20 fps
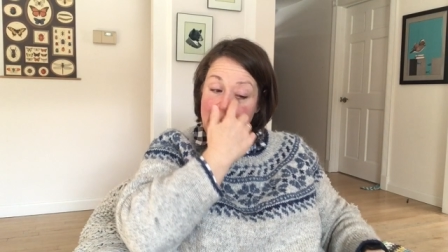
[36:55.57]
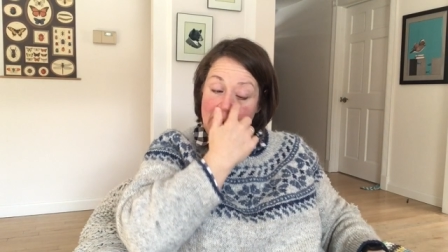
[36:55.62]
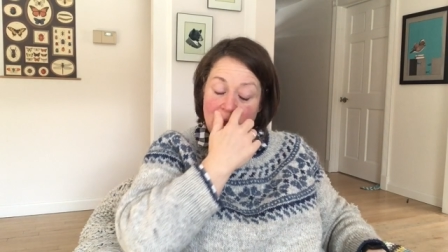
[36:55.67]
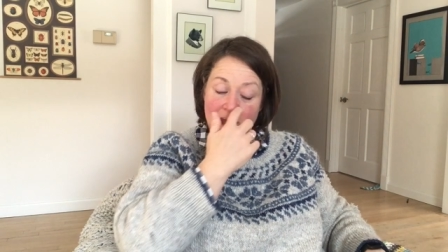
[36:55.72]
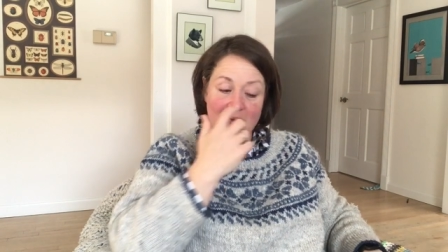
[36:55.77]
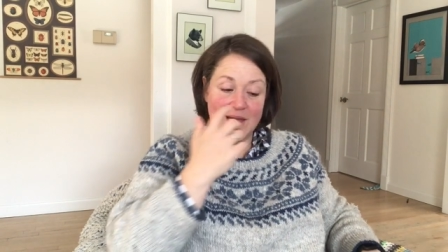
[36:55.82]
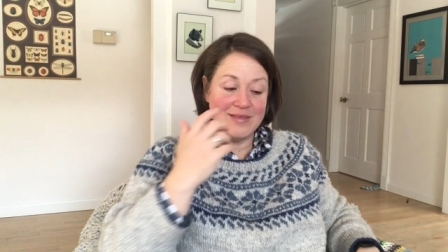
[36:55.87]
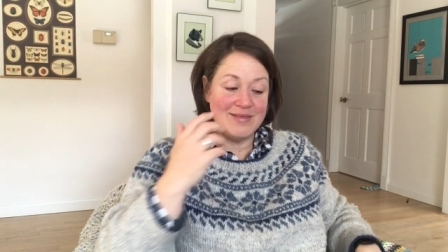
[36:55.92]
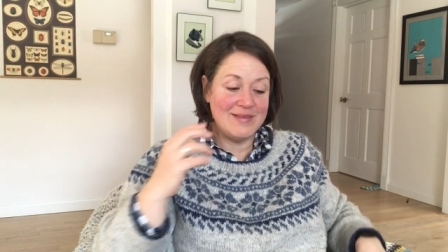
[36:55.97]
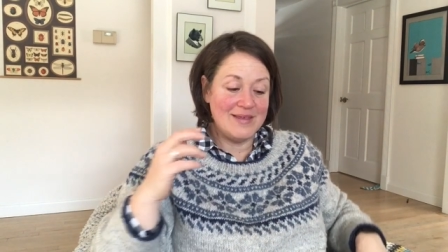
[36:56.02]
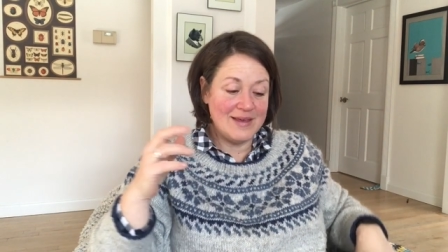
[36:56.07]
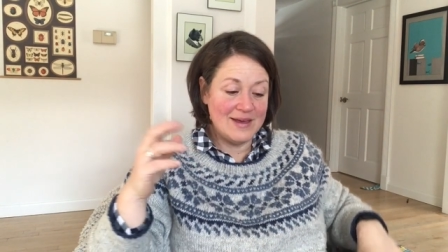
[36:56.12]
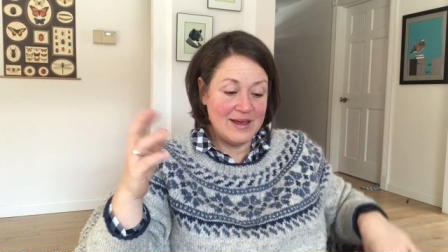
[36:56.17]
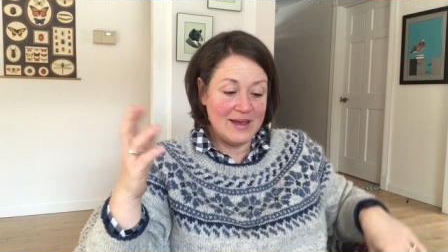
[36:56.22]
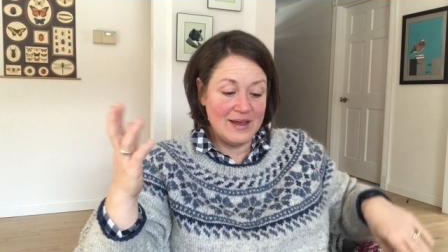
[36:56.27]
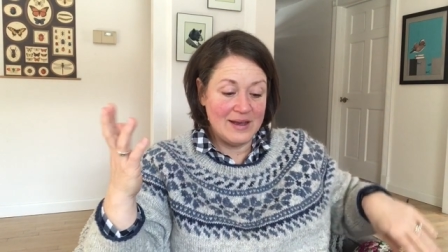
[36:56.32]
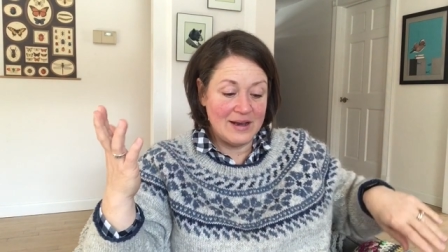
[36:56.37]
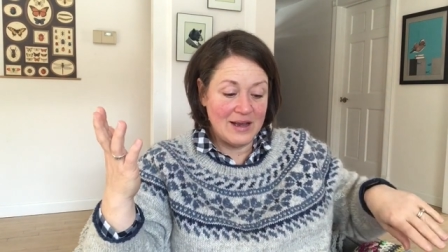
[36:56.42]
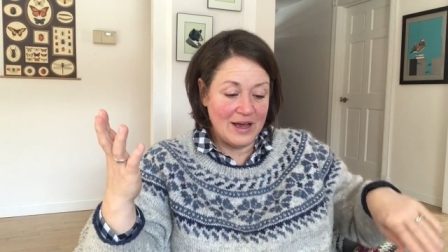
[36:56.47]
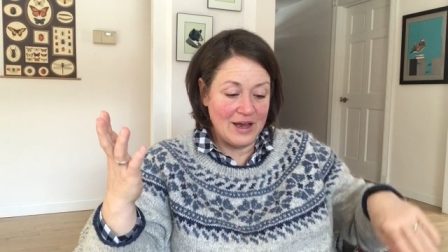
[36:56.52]
And
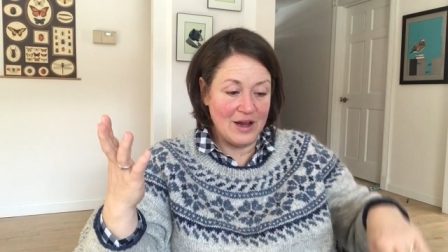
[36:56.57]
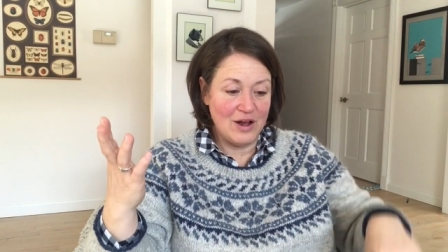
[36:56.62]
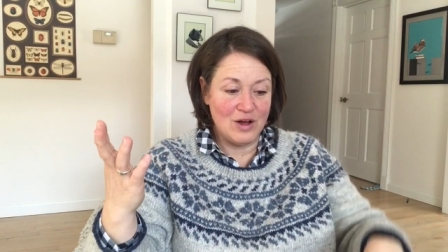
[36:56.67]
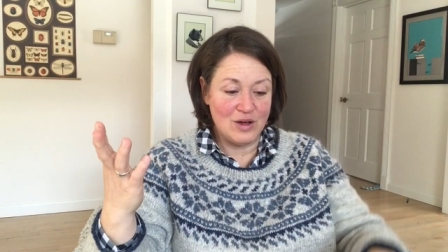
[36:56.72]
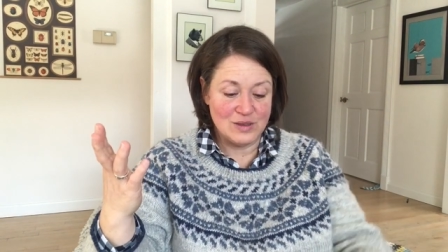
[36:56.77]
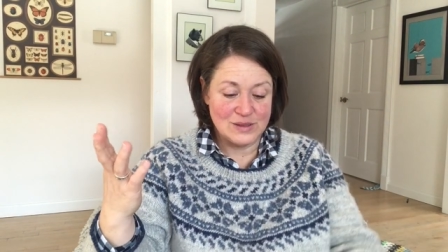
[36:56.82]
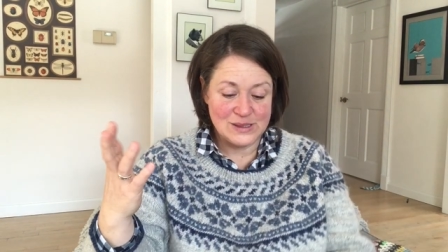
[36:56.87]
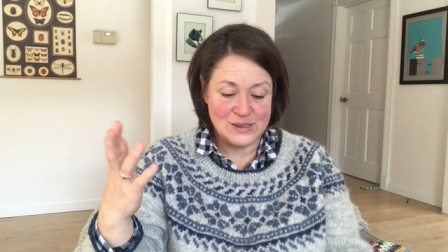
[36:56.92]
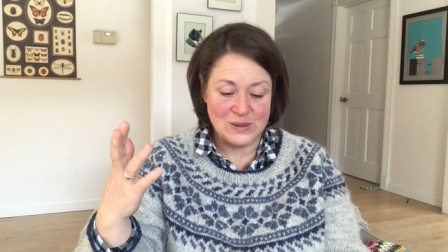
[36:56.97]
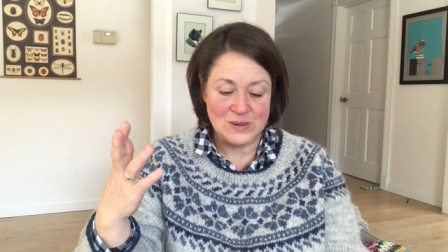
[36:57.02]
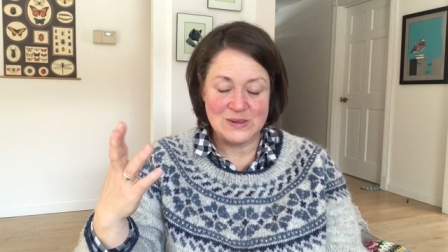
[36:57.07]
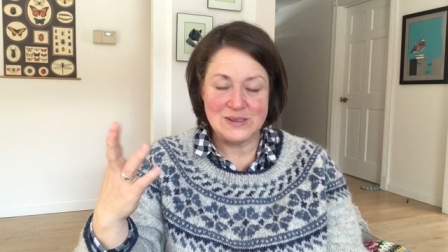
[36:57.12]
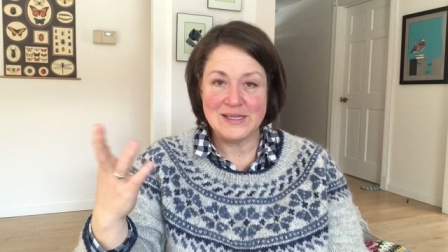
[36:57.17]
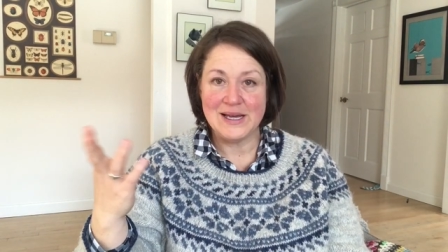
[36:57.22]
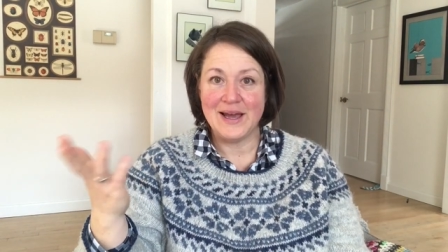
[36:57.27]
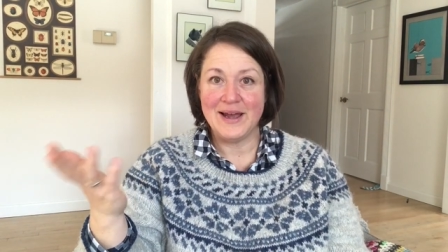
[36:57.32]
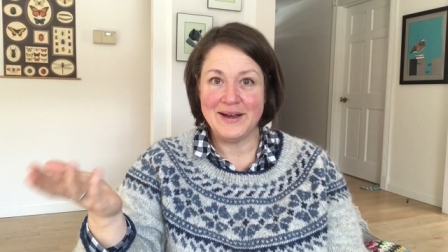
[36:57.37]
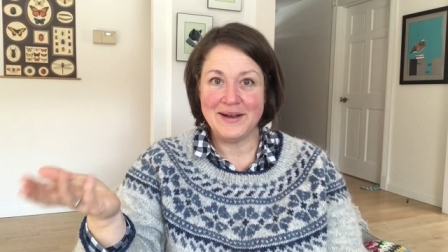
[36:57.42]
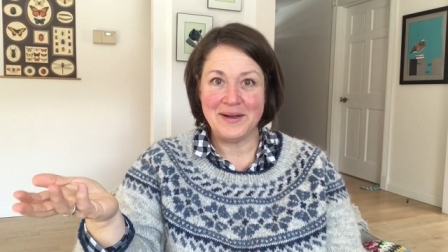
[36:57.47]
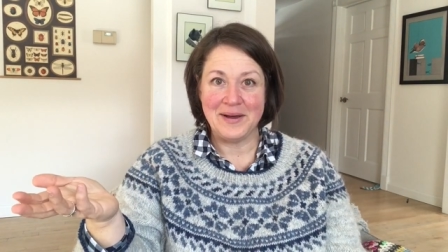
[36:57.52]
then I also
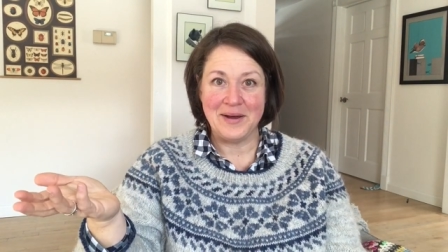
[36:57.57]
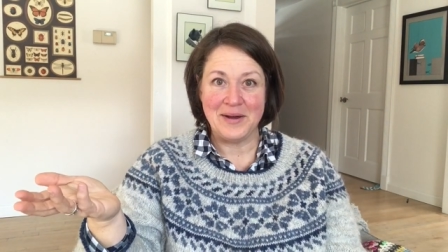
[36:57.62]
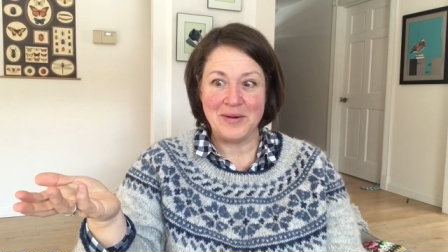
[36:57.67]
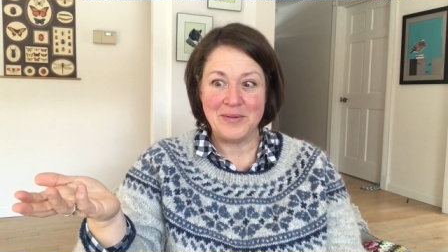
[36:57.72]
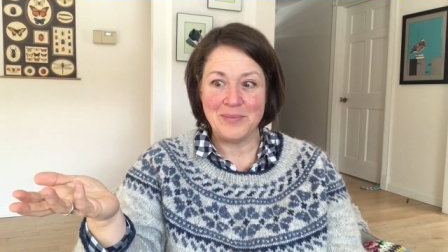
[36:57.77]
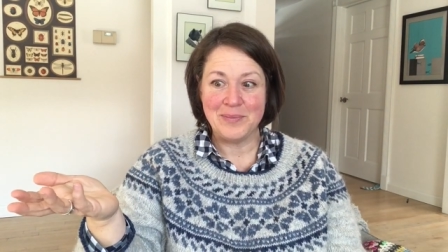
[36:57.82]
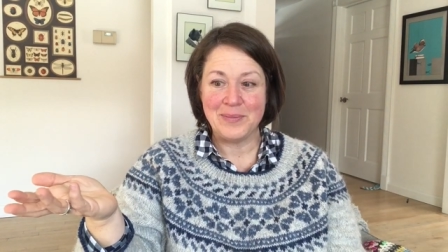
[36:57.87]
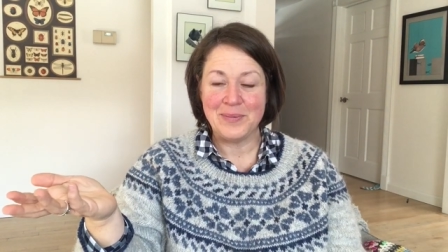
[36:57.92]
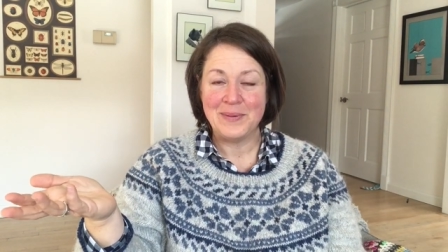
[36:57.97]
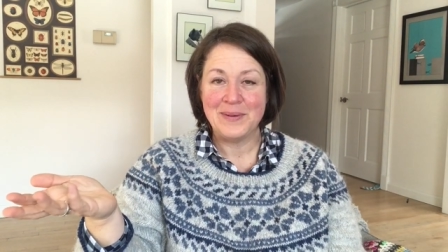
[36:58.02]
dyed up